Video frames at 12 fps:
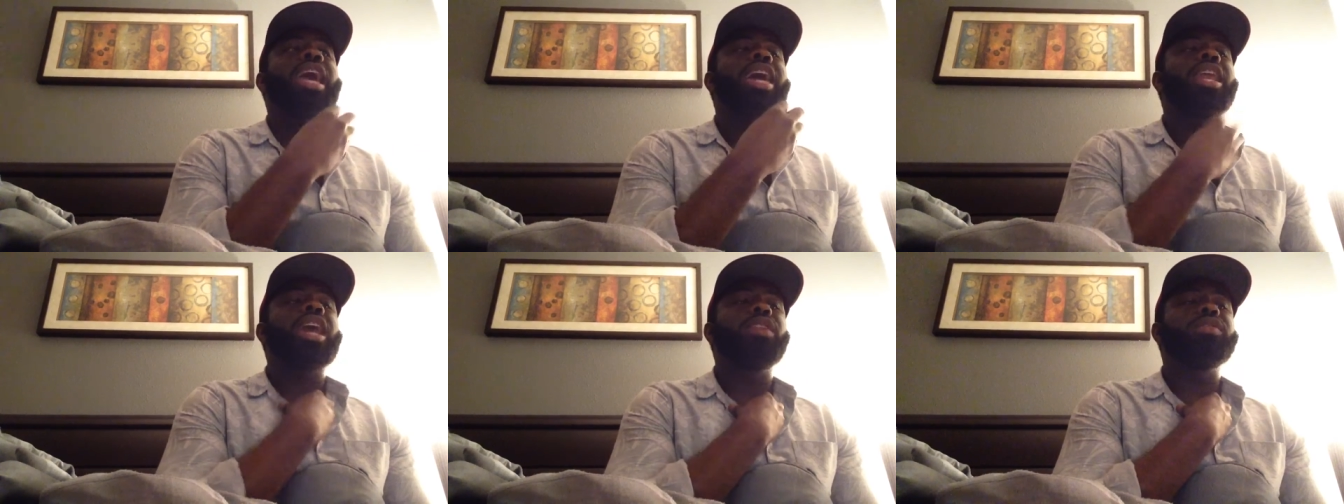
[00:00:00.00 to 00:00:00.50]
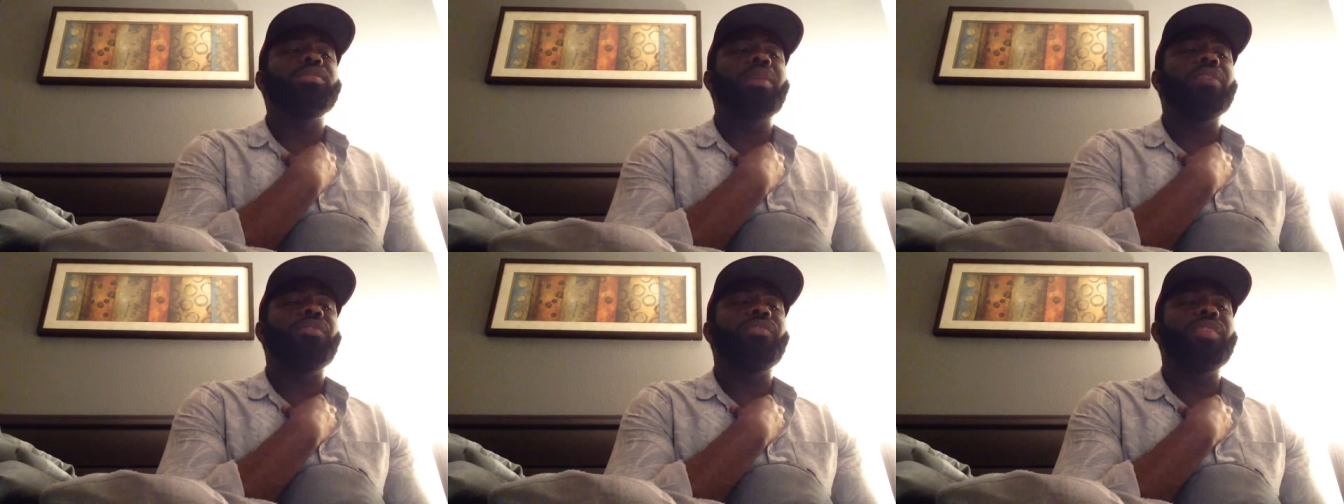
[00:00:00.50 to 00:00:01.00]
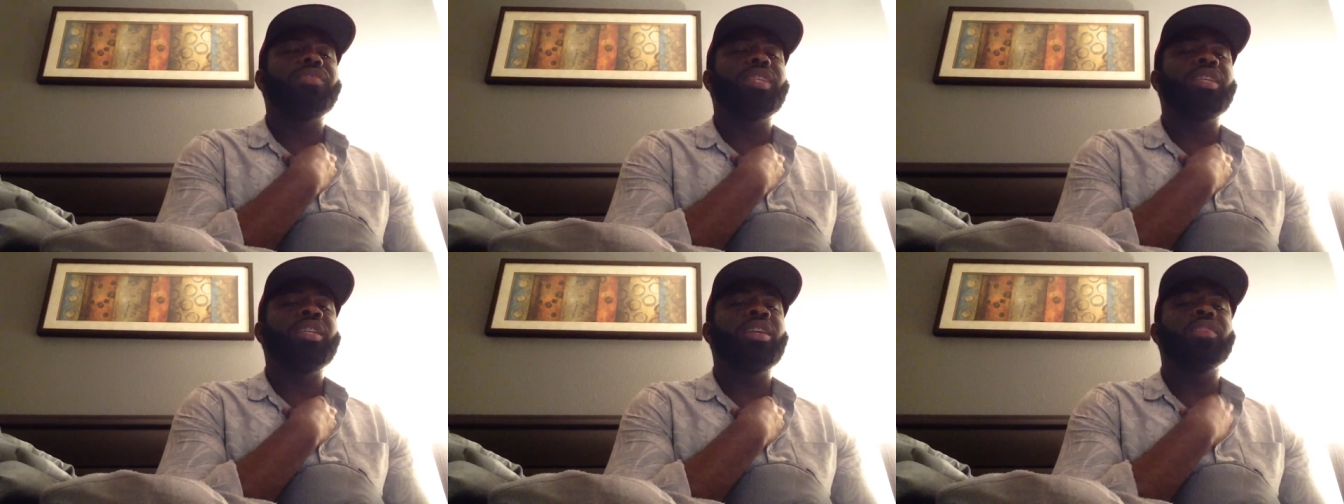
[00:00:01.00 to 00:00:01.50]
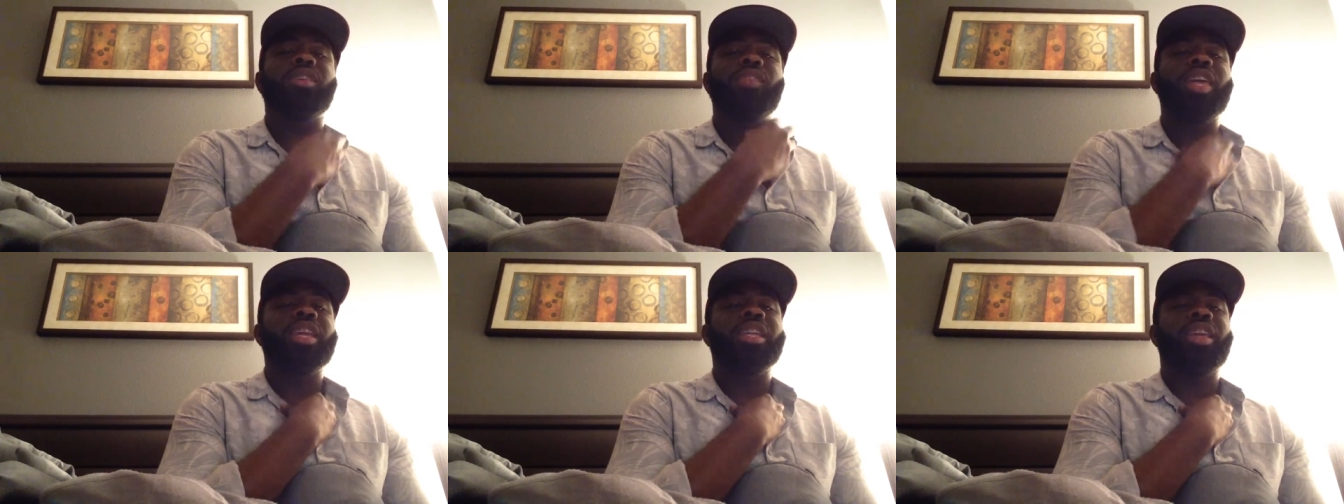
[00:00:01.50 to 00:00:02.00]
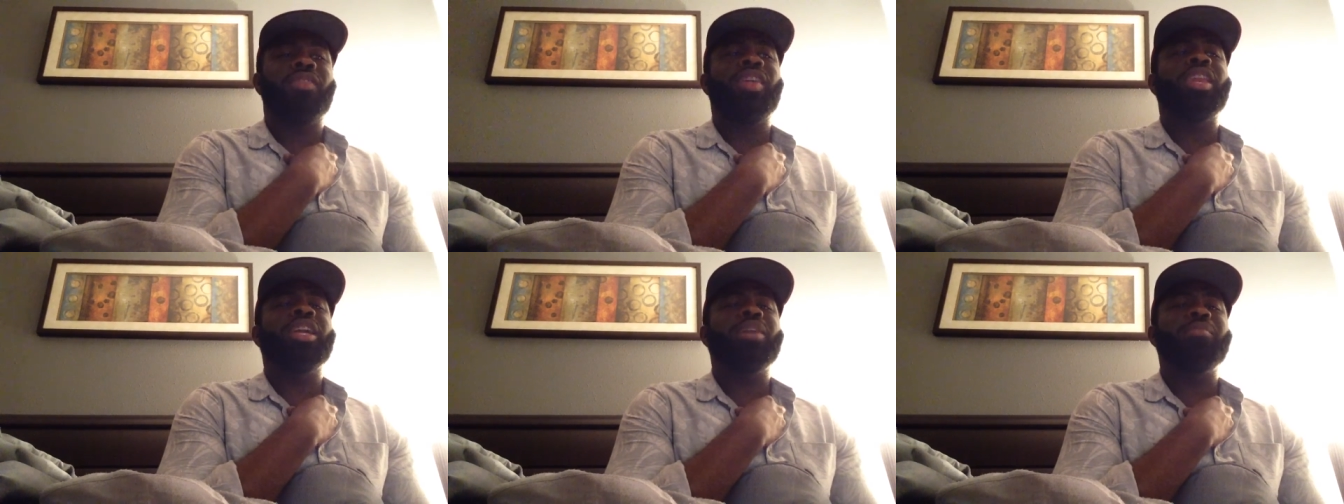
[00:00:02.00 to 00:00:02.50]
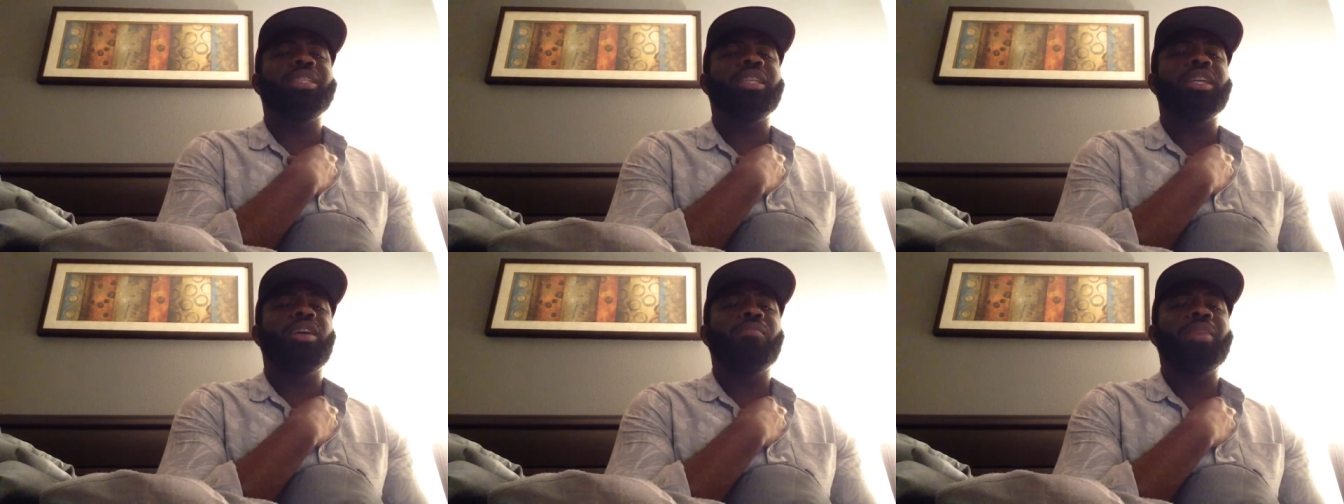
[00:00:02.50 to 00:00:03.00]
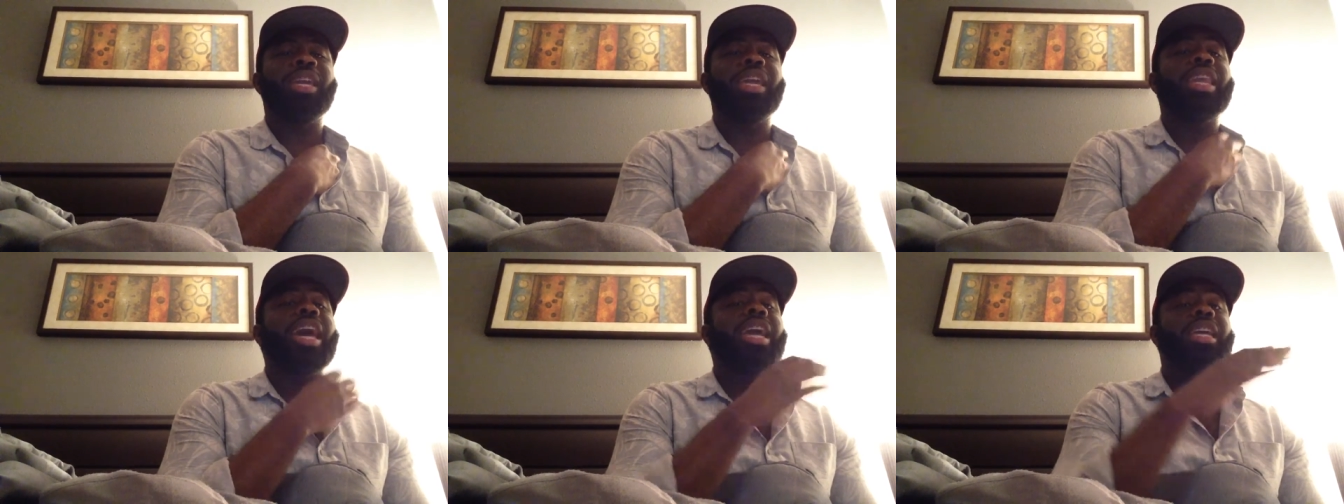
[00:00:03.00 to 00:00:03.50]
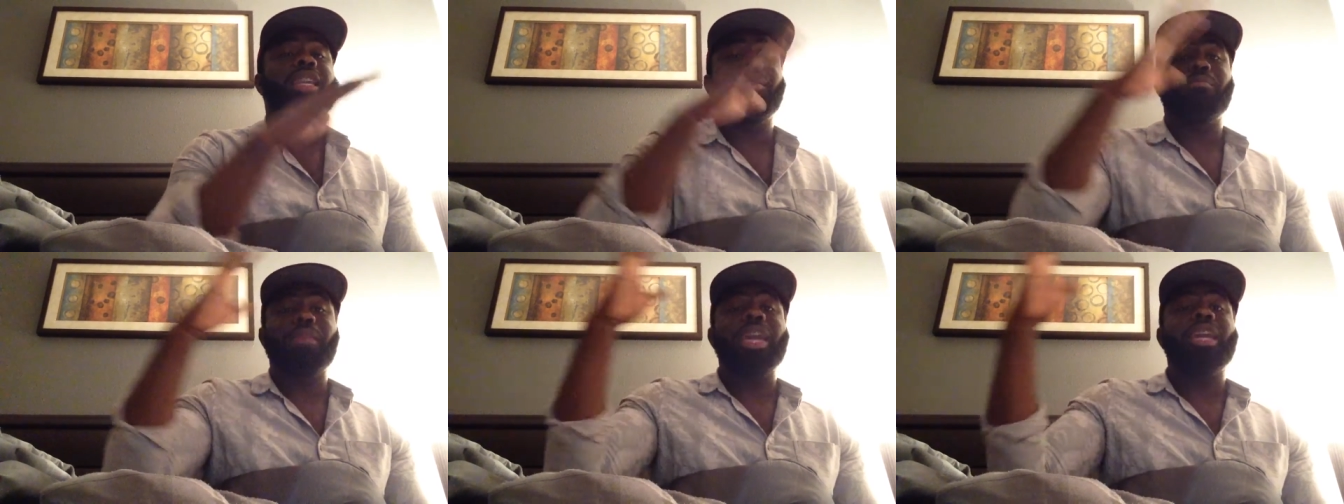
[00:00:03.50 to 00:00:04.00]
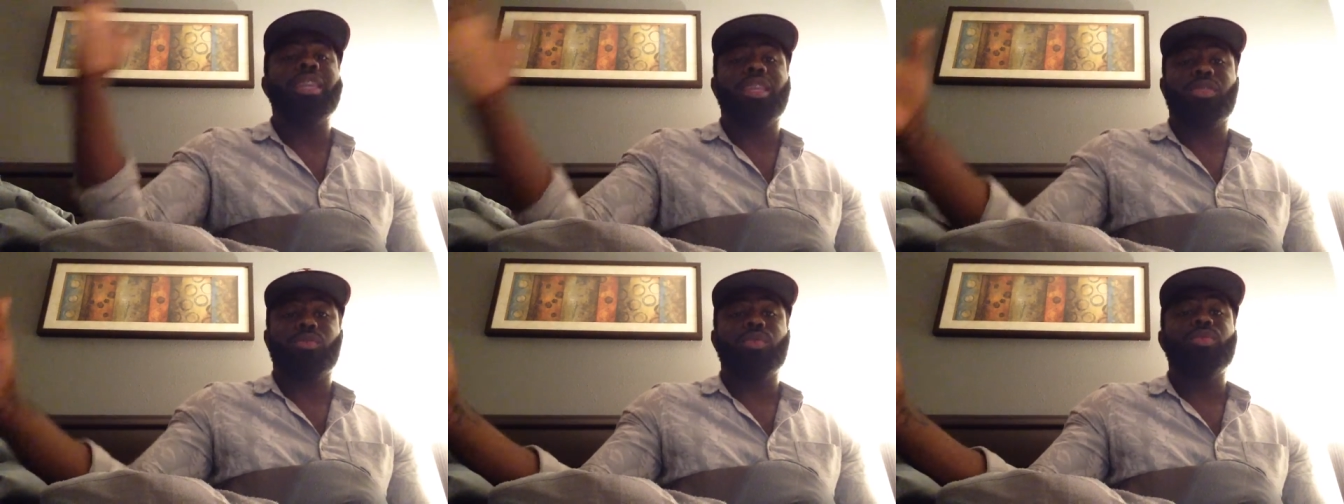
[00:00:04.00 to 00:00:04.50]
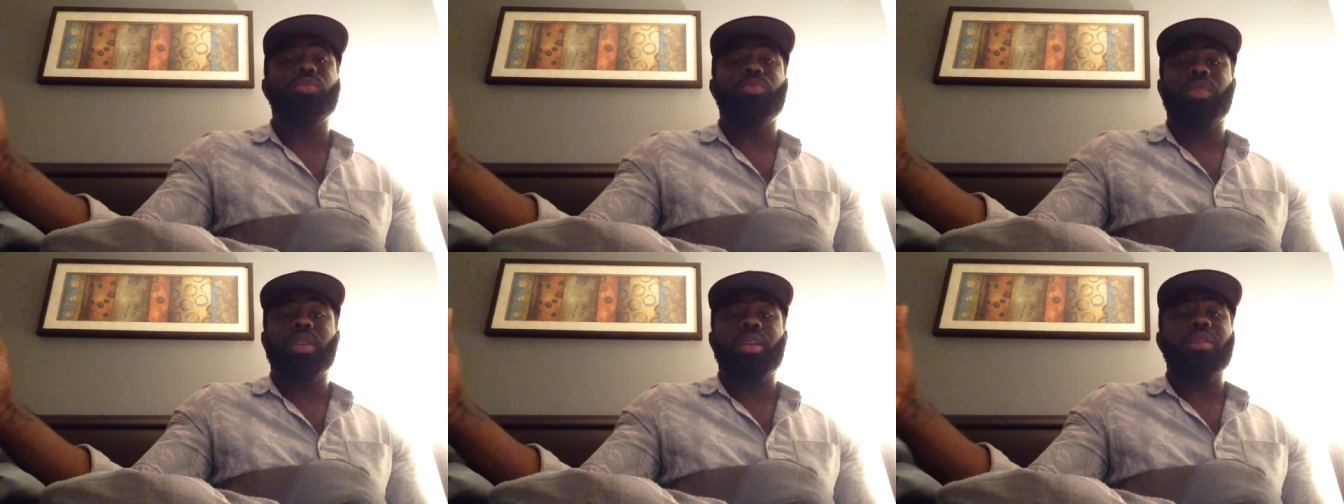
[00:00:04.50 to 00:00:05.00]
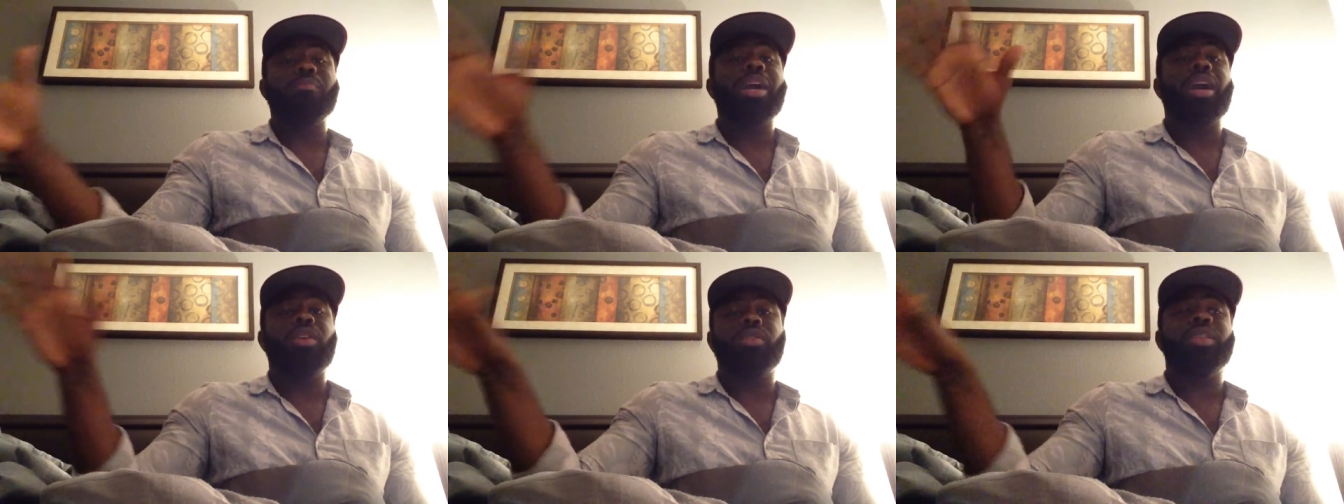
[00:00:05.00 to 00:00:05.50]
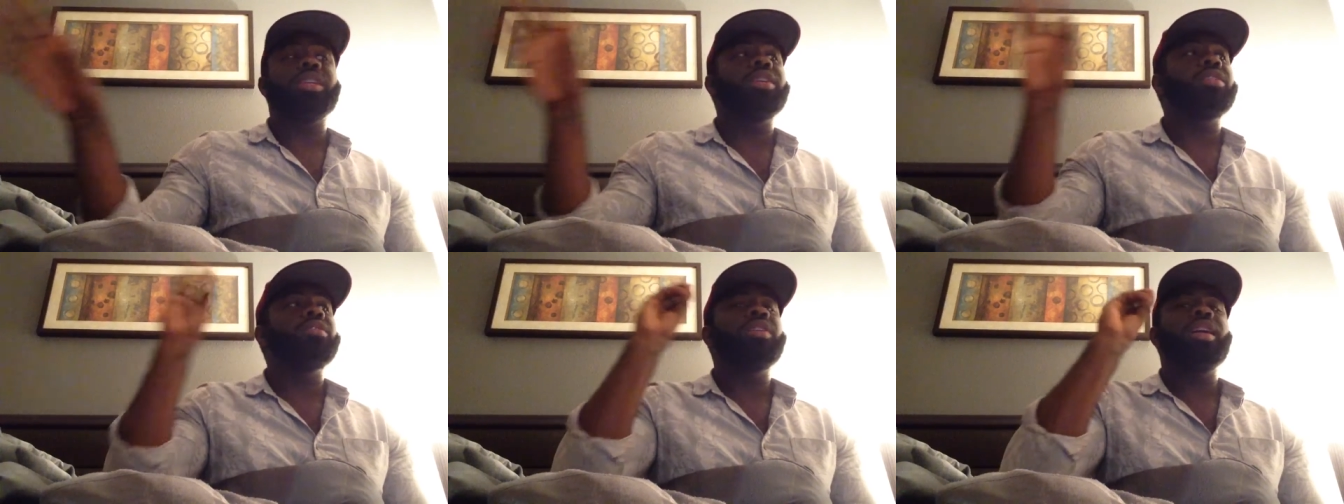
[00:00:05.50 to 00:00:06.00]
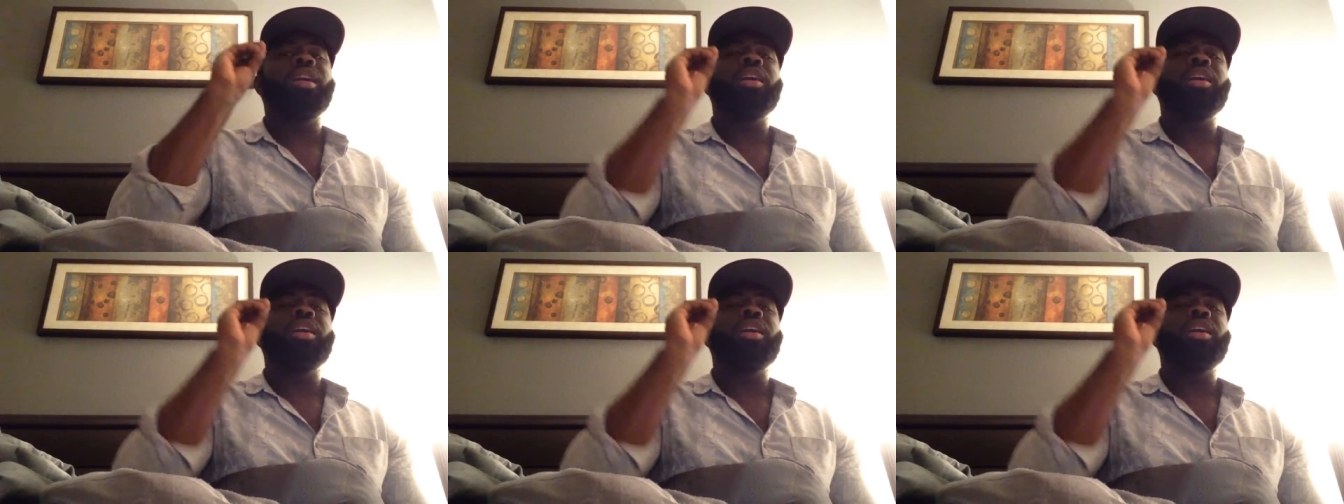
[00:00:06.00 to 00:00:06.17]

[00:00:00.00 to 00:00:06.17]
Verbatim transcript: and I knew somebody for 15 years and they didn't and they didn't come and check on me and I end up making it through my ordeal,